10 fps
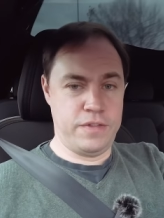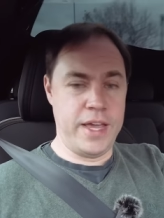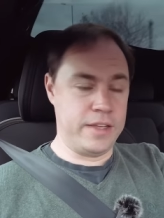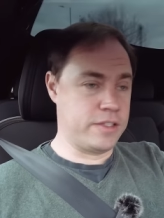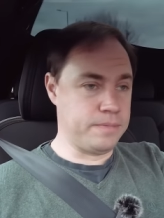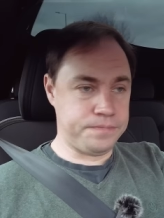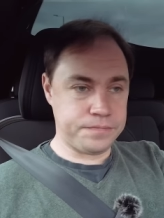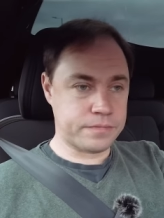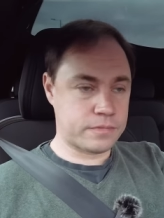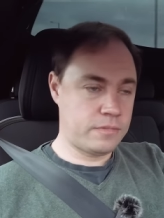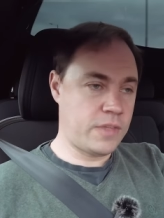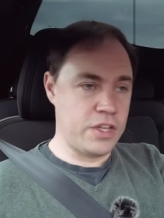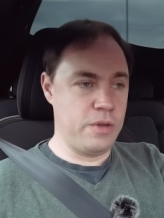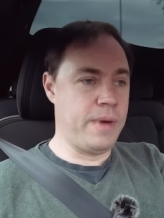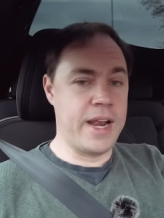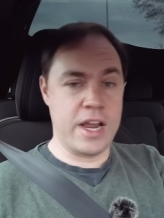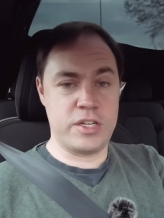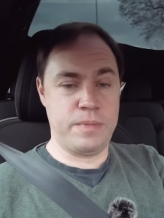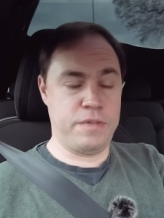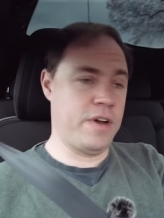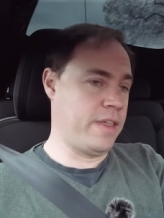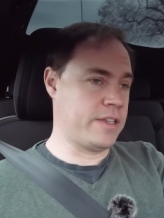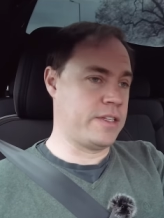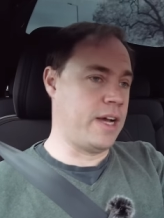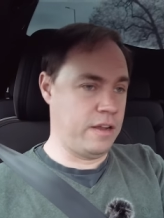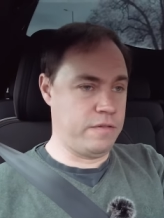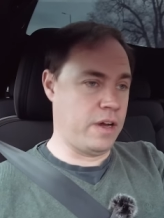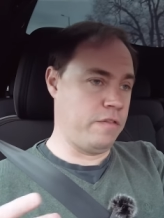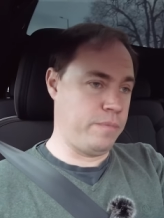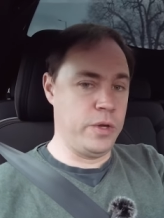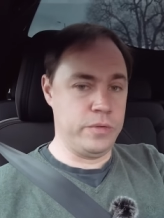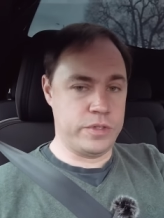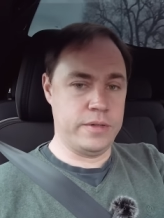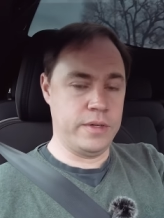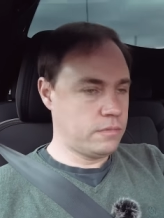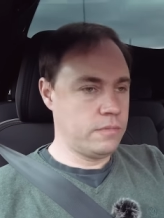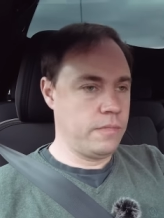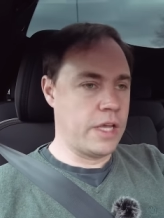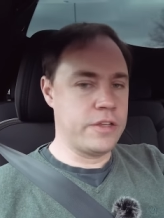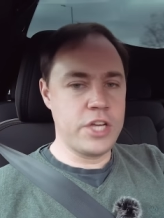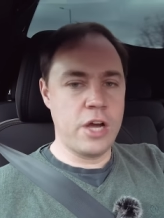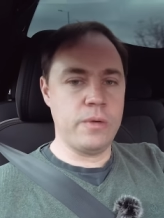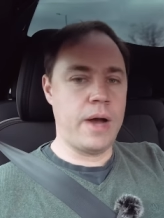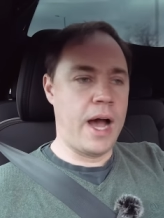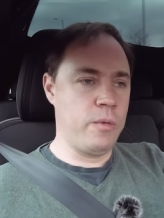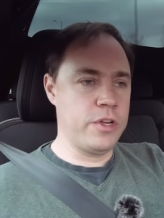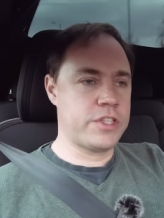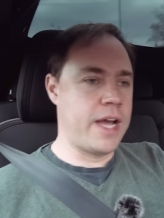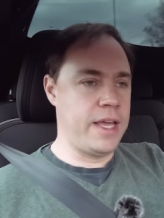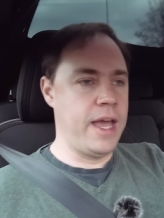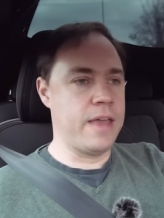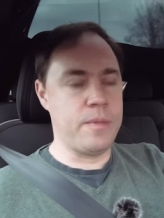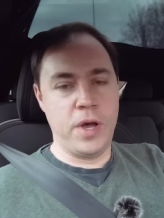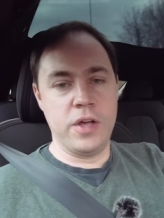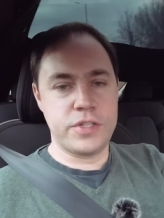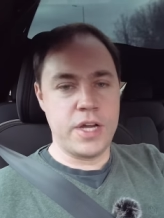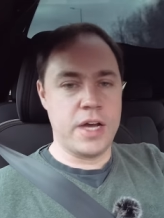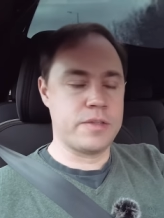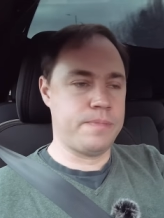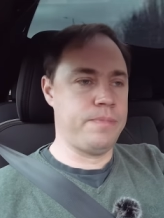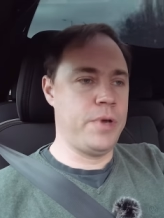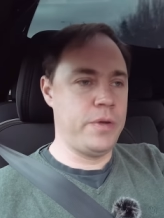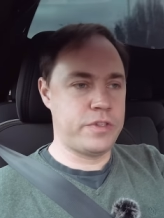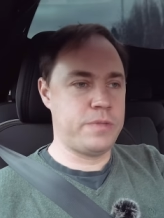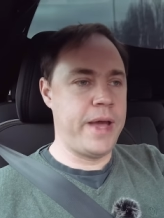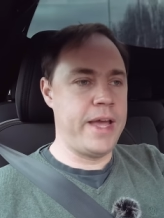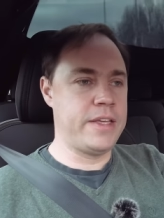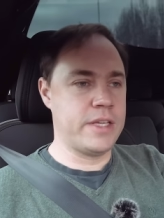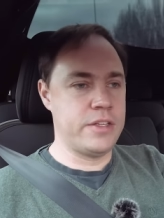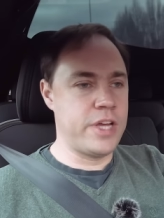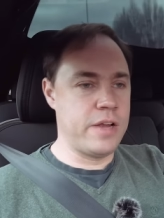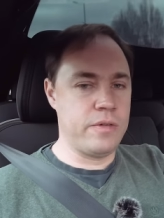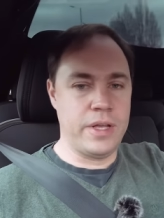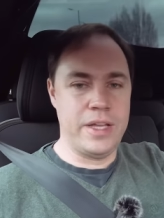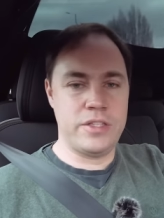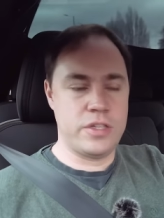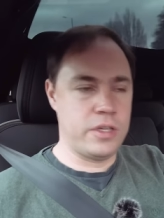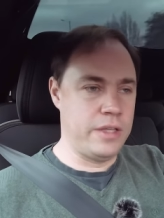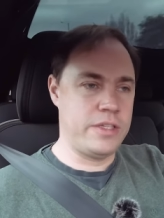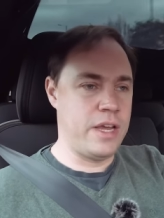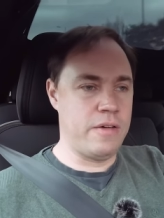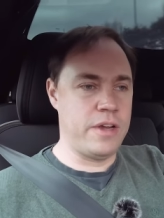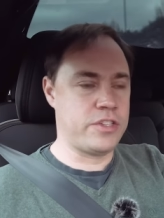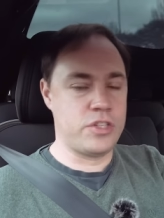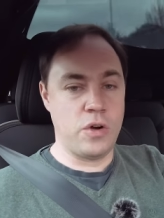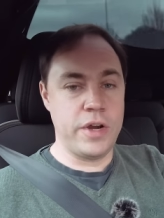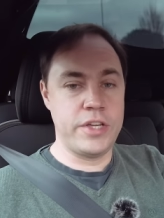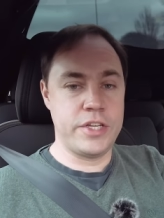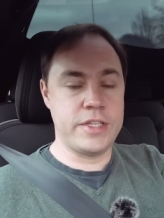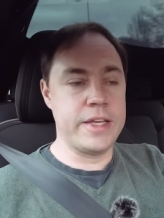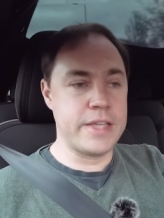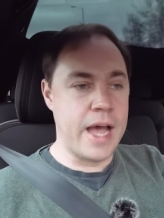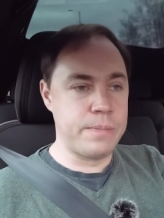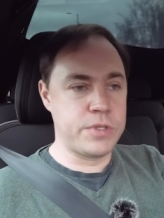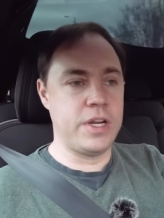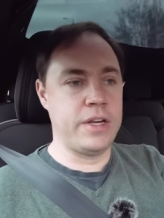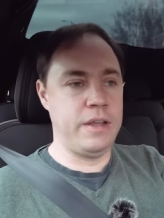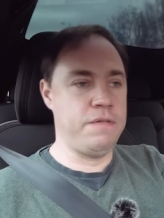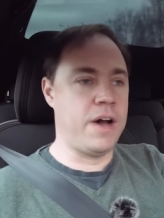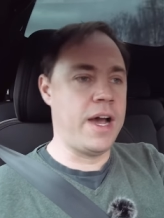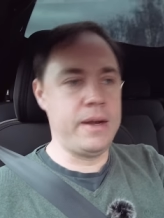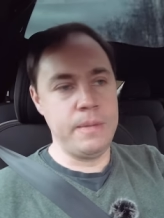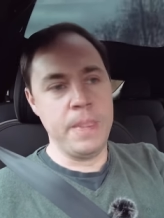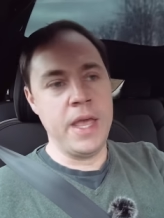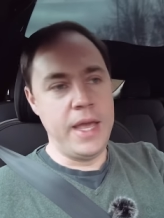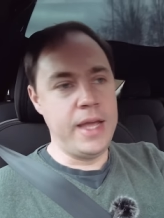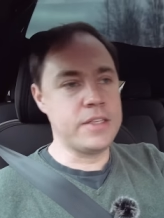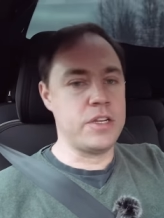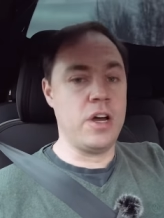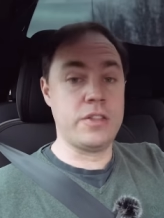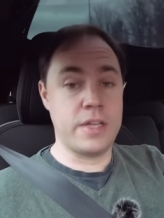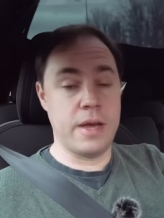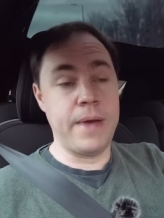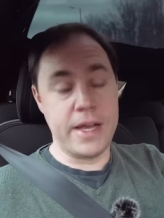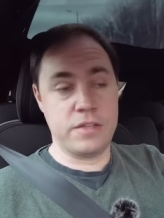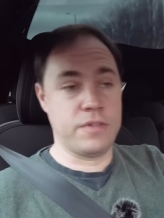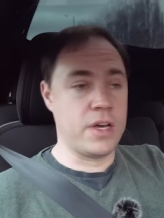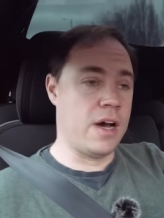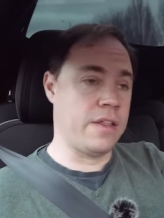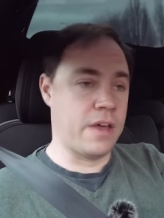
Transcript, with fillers: of things, you might actually prefer that style of, of boot. So I would say, yeah, the Polestar's boot space and general in interior storage is, is absolutely fine. It's not a massive car